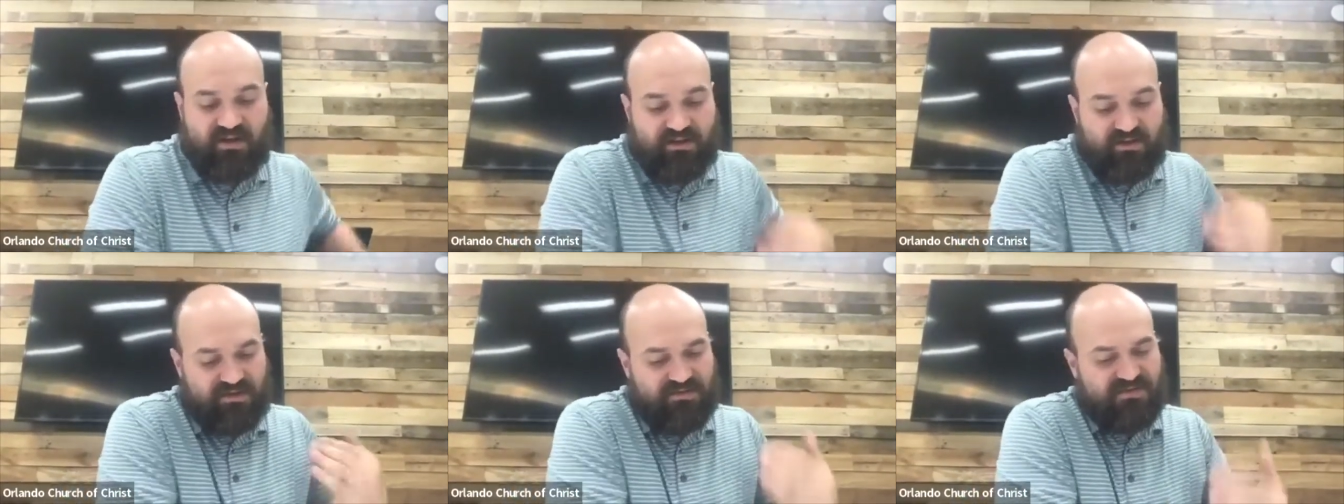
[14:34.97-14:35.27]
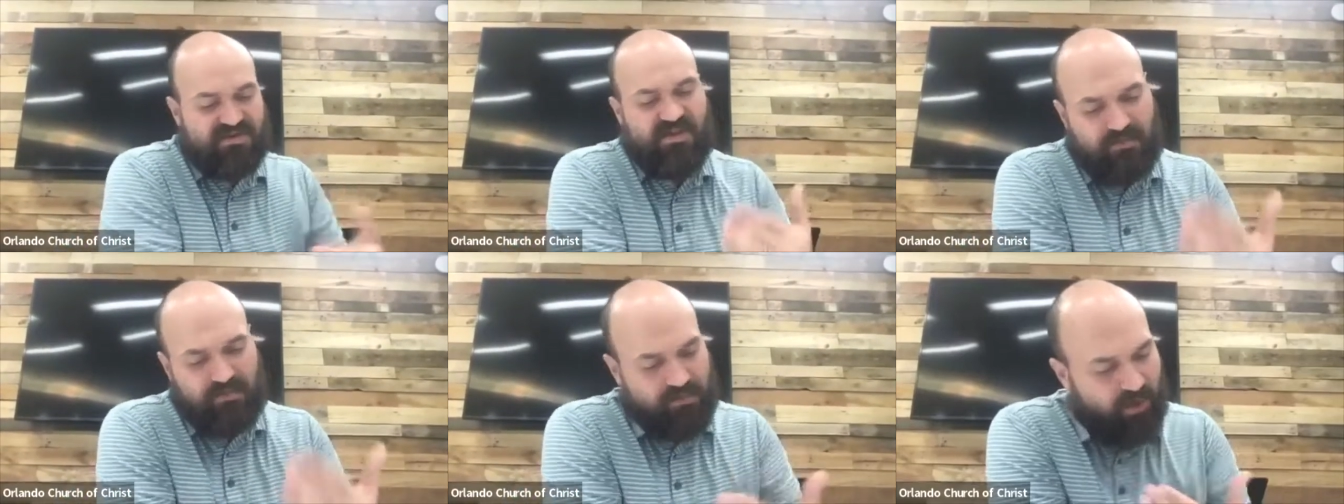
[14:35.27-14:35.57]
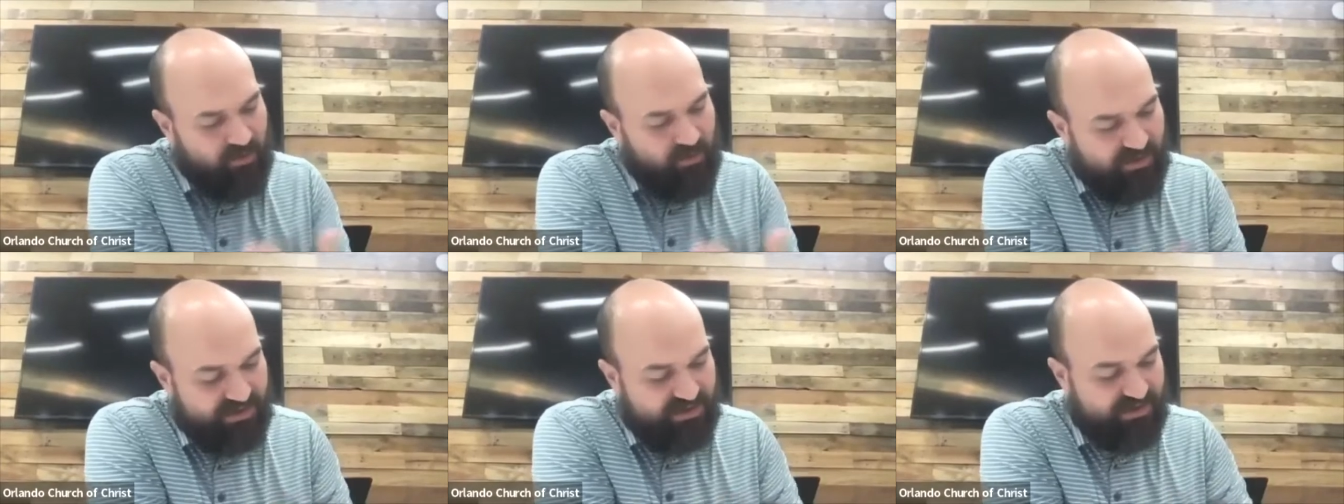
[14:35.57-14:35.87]
you've still
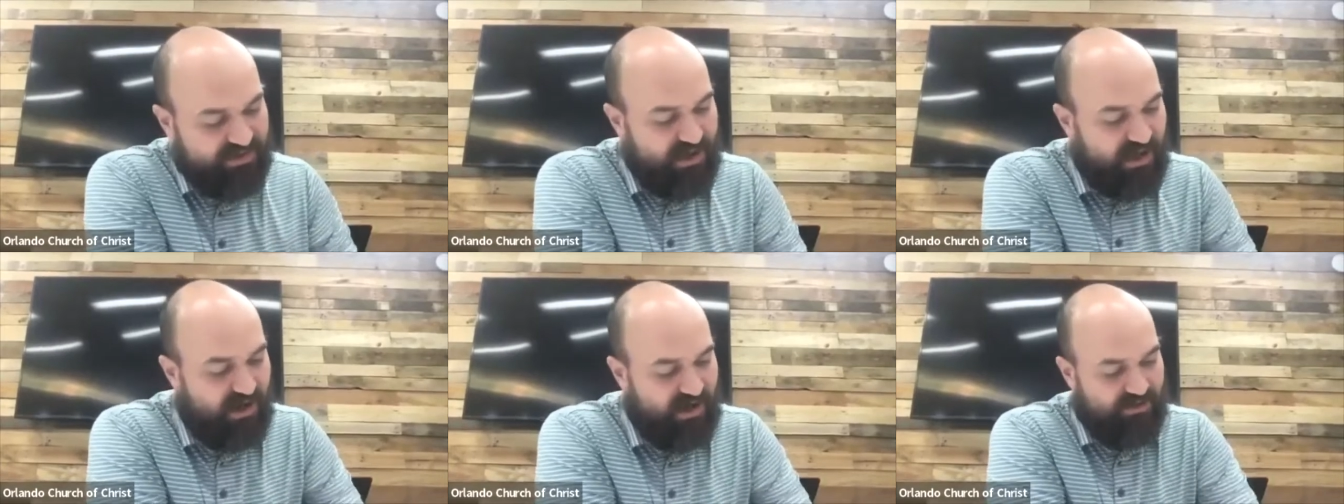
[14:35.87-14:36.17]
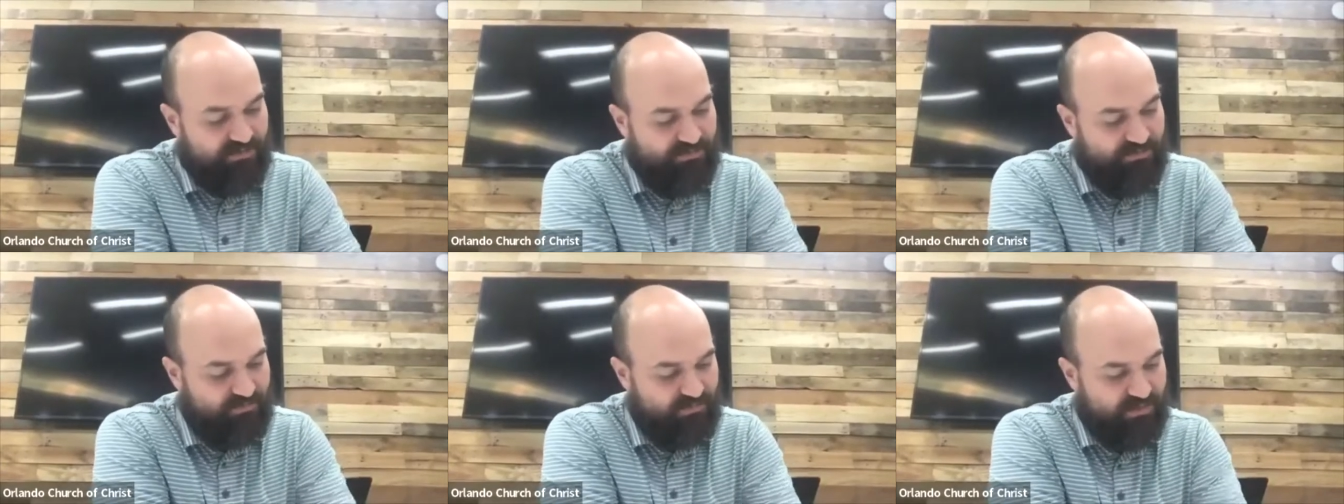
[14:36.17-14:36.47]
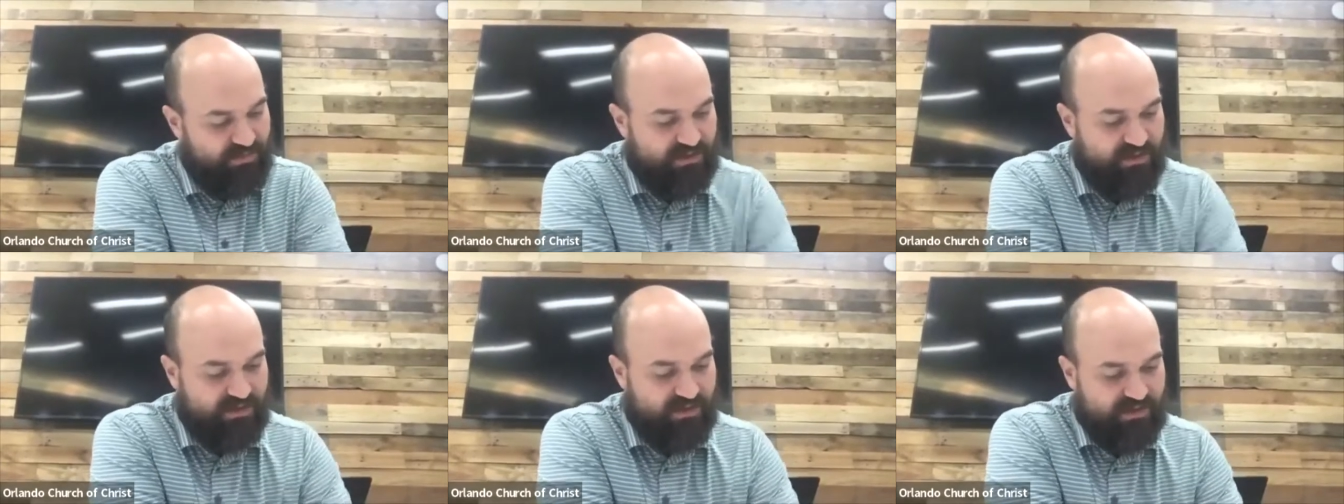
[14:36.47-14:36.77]
broken the law.
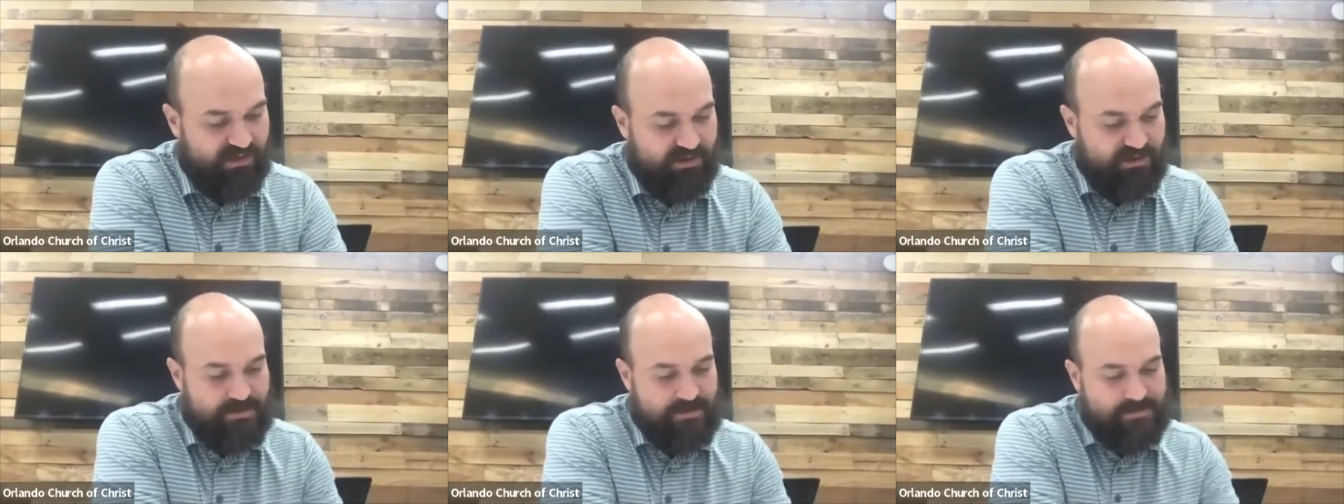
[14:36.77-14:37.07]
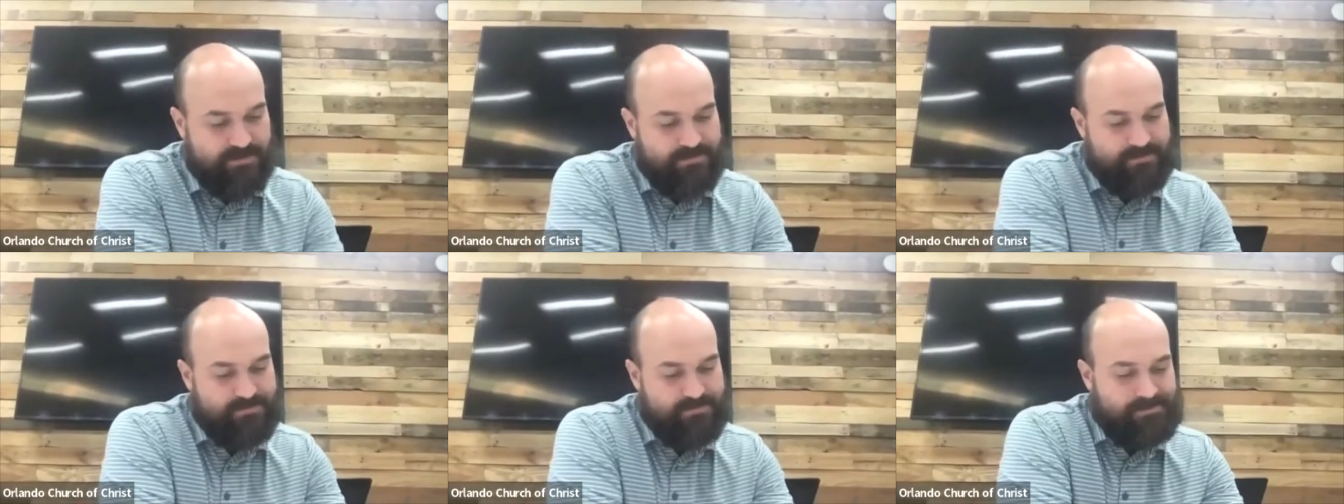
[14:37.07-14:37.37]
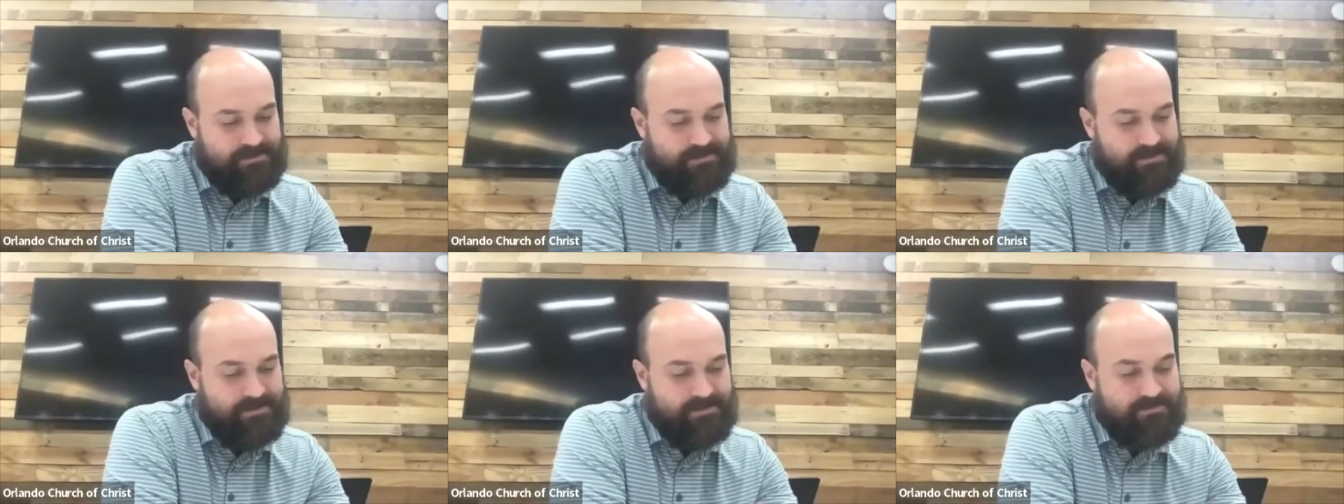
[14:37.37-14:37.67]

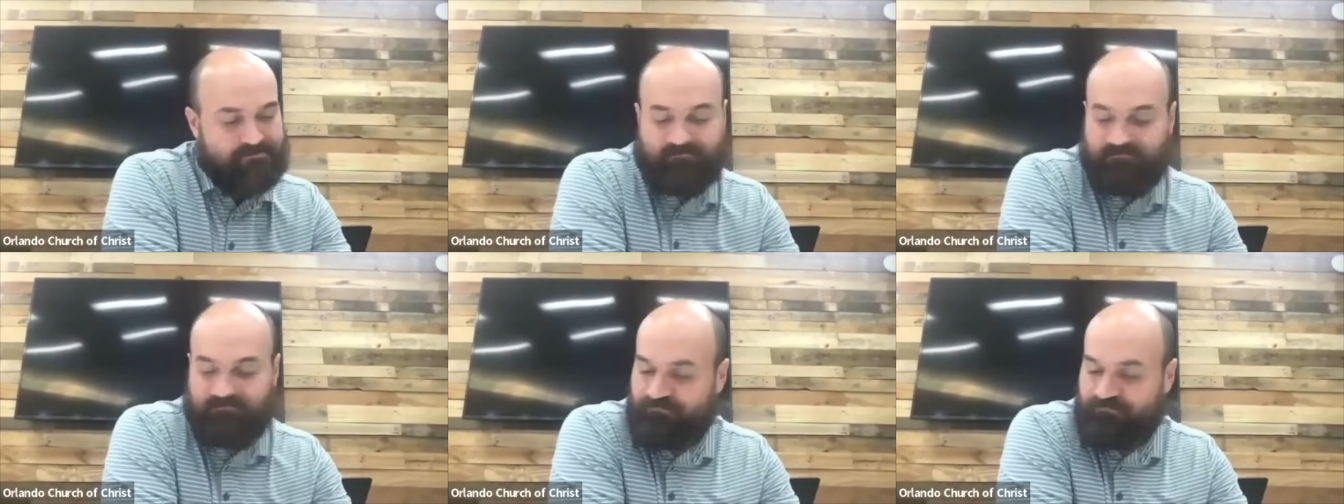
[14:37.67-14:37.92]
Um,